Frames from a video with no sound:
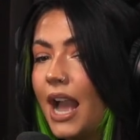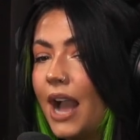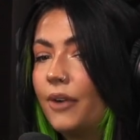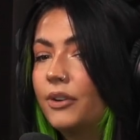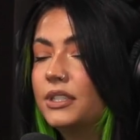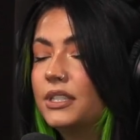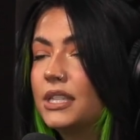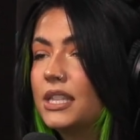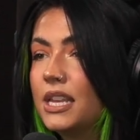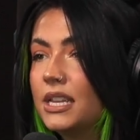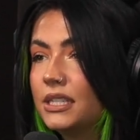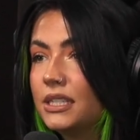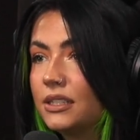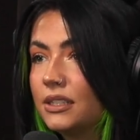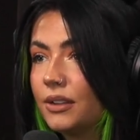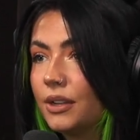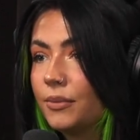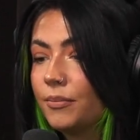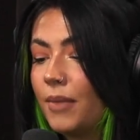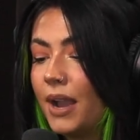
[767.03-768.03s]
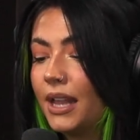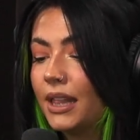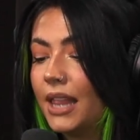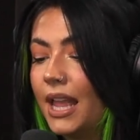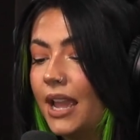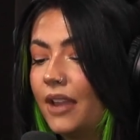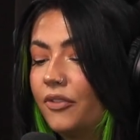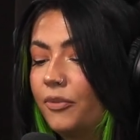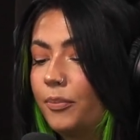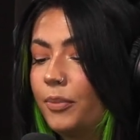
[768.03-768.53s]
this my
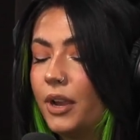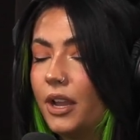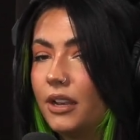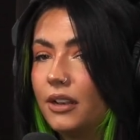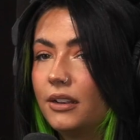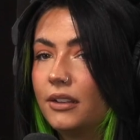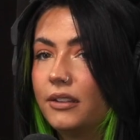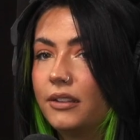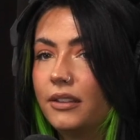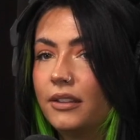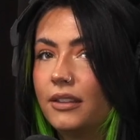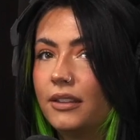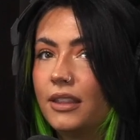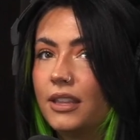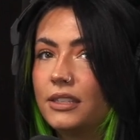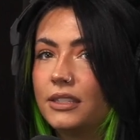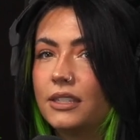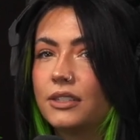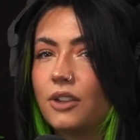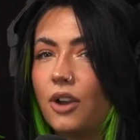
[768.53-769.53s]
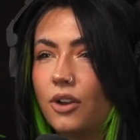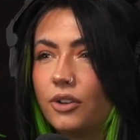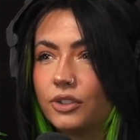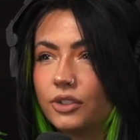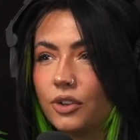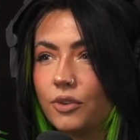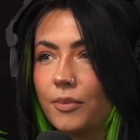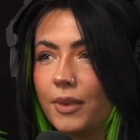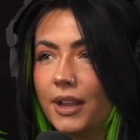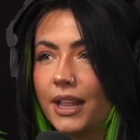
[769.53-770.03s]
life? But this is
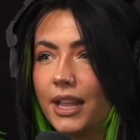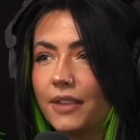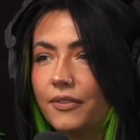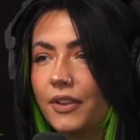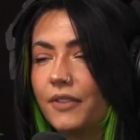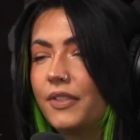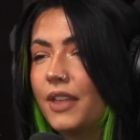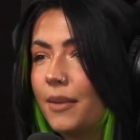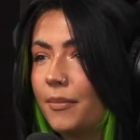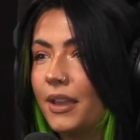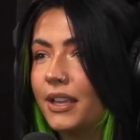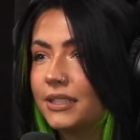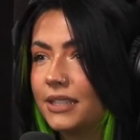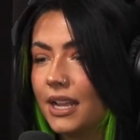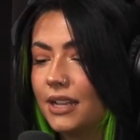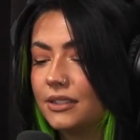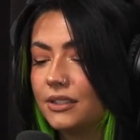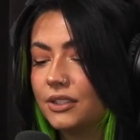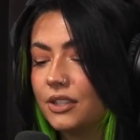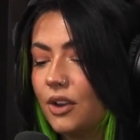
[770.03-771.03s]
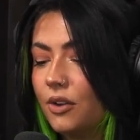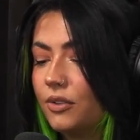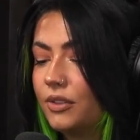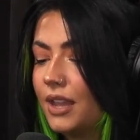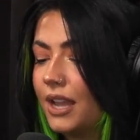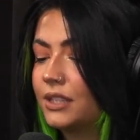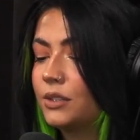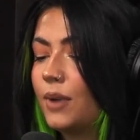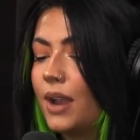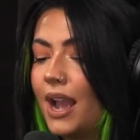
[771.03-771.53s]
also my life, if that makes sense. So
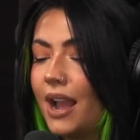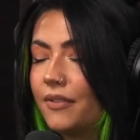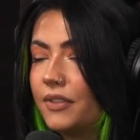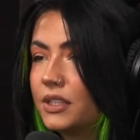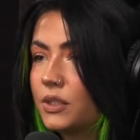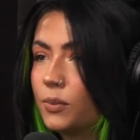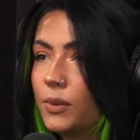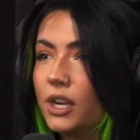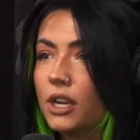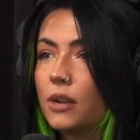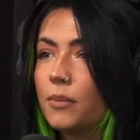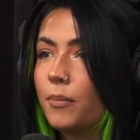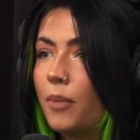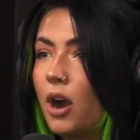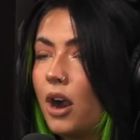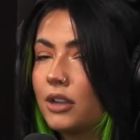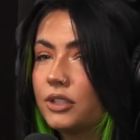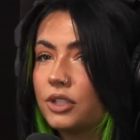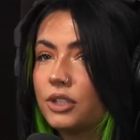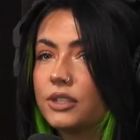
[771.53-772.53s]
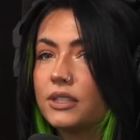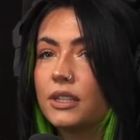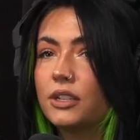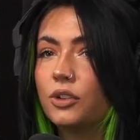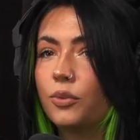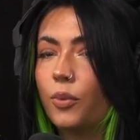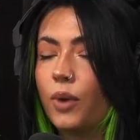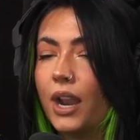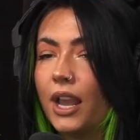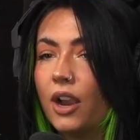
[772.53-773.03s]
that's why I have this weird imposter
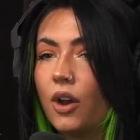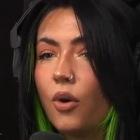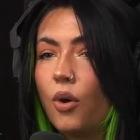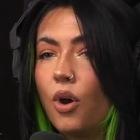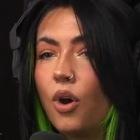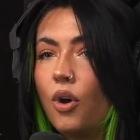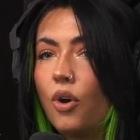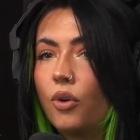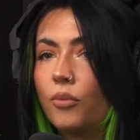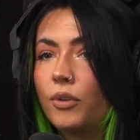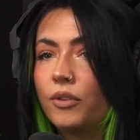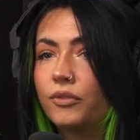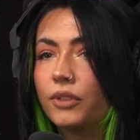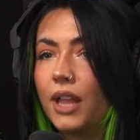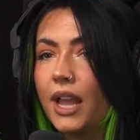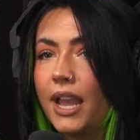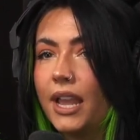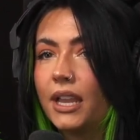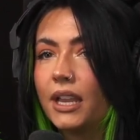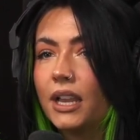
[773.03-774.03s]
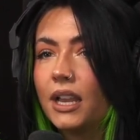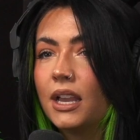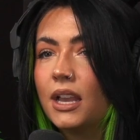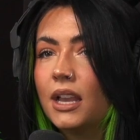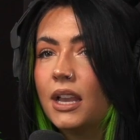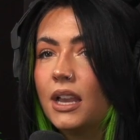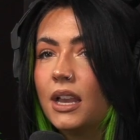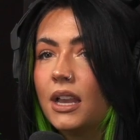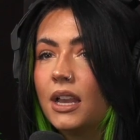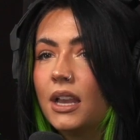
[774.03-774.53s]
syndrome when I go home of like,
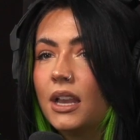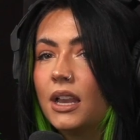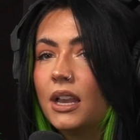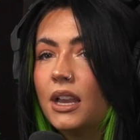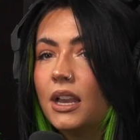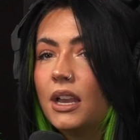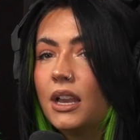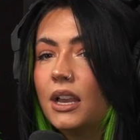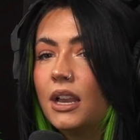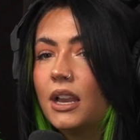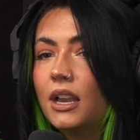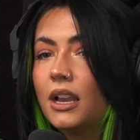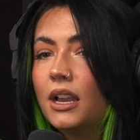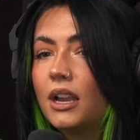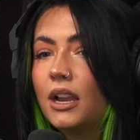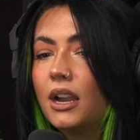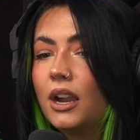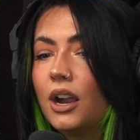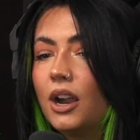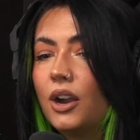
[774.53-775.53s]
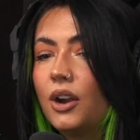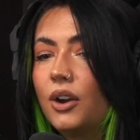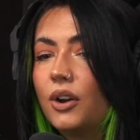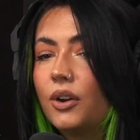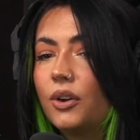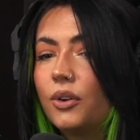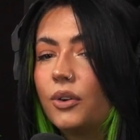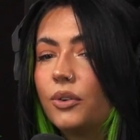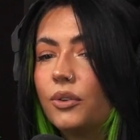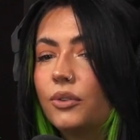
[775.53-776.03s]

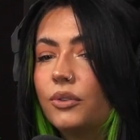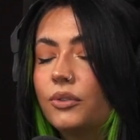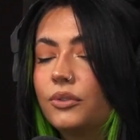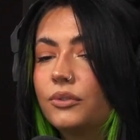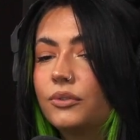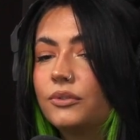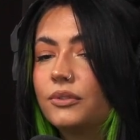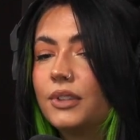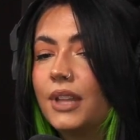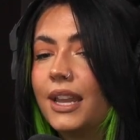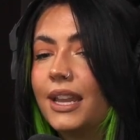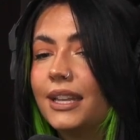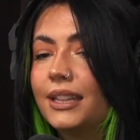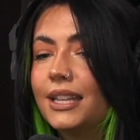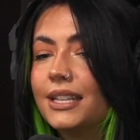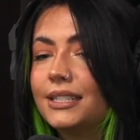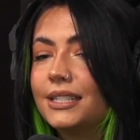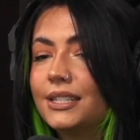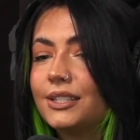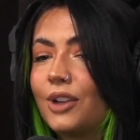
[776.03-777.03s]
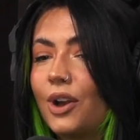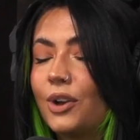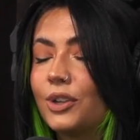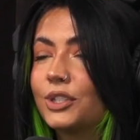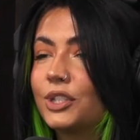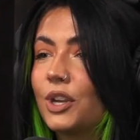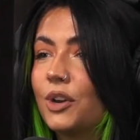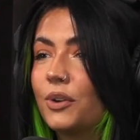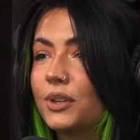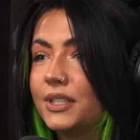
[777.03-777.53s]
oh, like this is
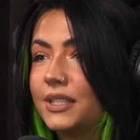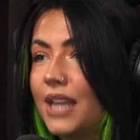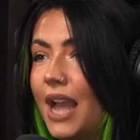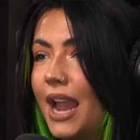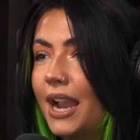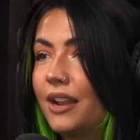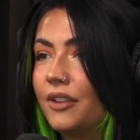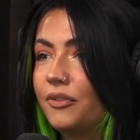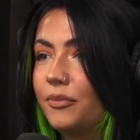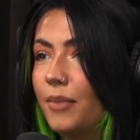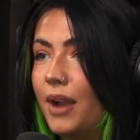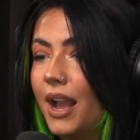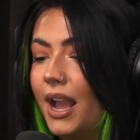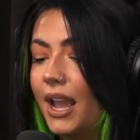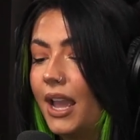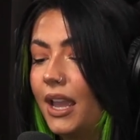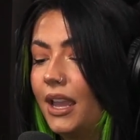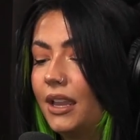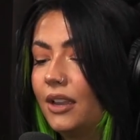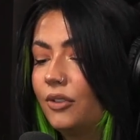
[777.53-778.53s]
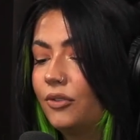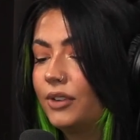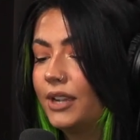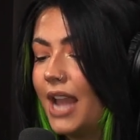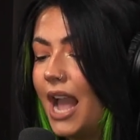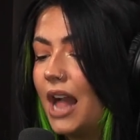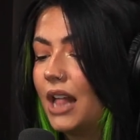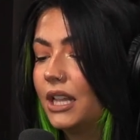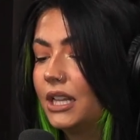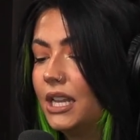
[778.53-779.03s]
also a side of my
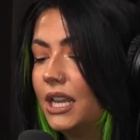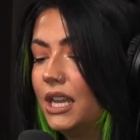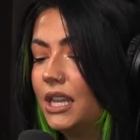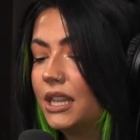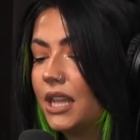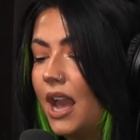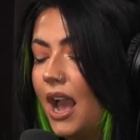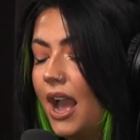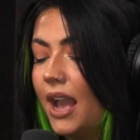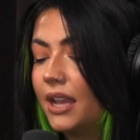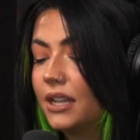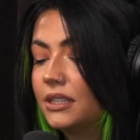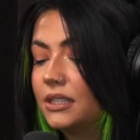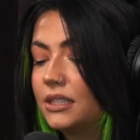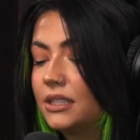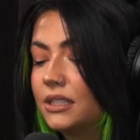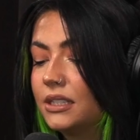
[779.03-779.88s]
reality that